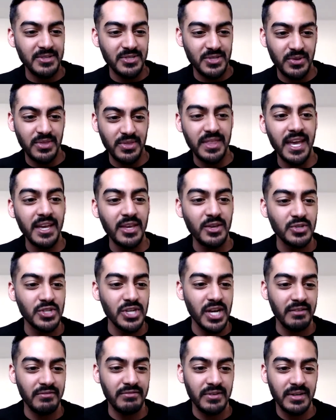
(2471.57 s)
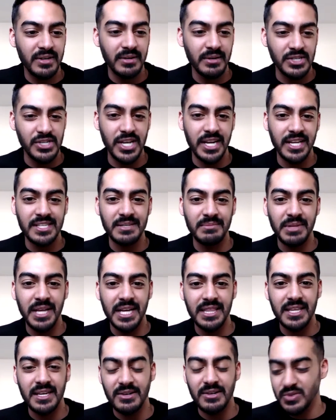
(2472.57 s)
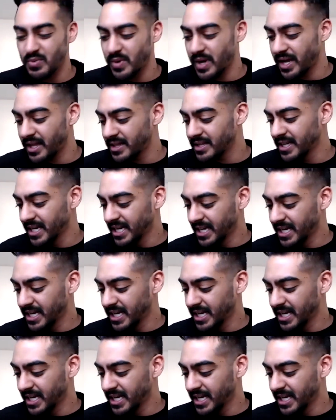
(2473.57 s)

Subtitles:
So thank you, John, for shedding some light there as well.